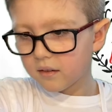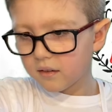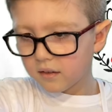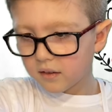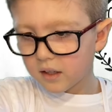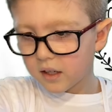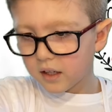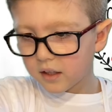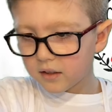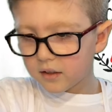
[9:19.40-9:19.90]

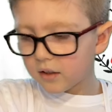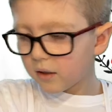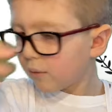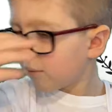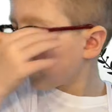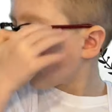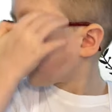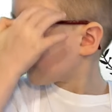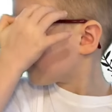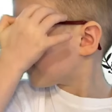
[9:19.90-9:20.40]
time to
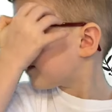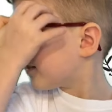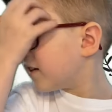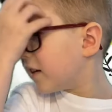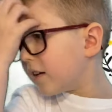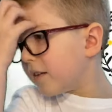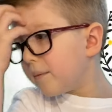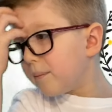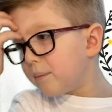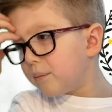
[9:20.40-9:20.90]
rinse
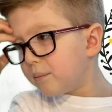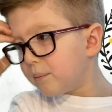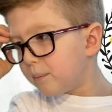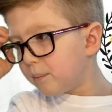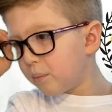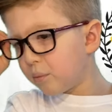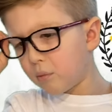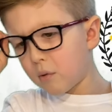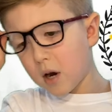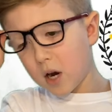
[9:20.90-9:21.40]
the
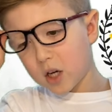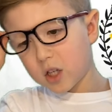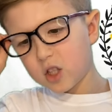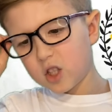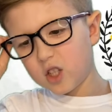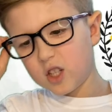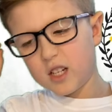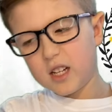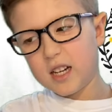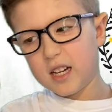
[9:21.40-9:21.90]

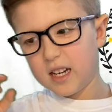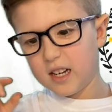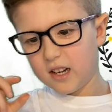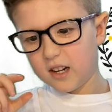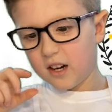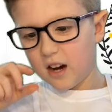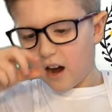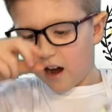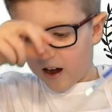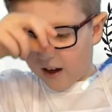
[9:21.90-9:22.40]
brushy
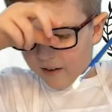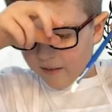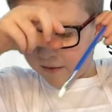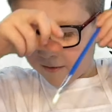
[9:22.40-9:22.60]
off.